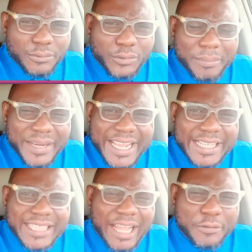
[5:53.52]
from the
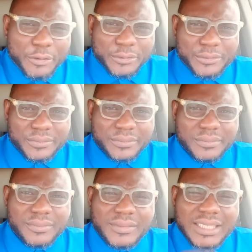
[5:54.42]
interview
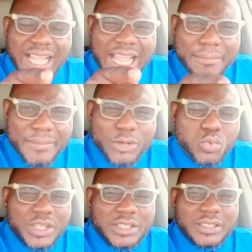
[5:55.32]
I
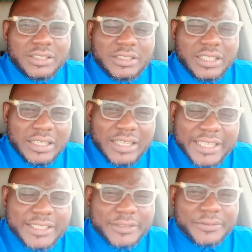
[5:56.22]
made with the
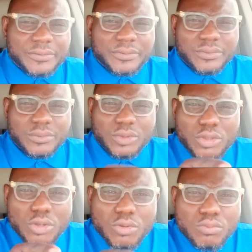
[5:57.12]
late
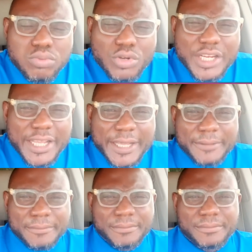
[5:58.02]
Bullier,